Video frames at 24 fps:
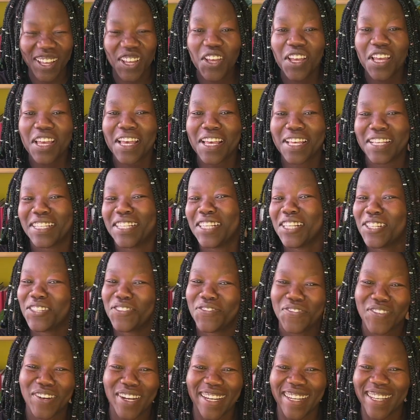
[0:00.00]
It's this
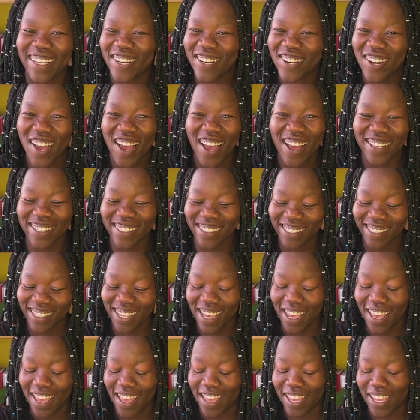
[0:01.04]
frilly glass
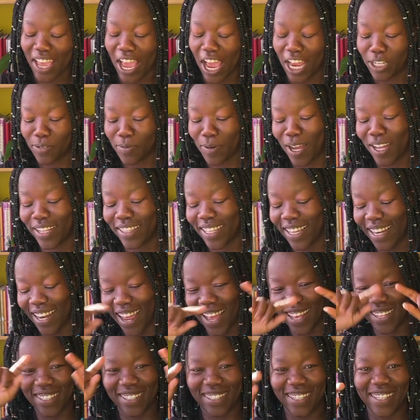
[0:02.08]
catch pot that
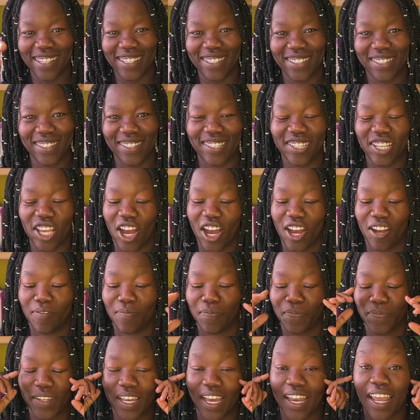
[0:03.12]
has these. Yeah,
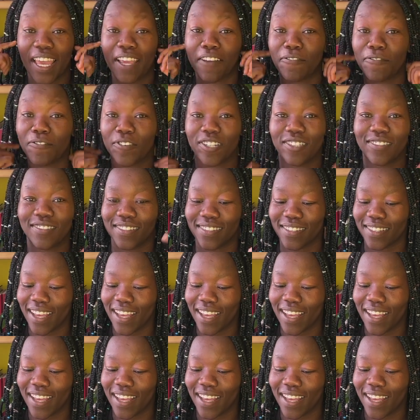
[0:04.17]
I like frills.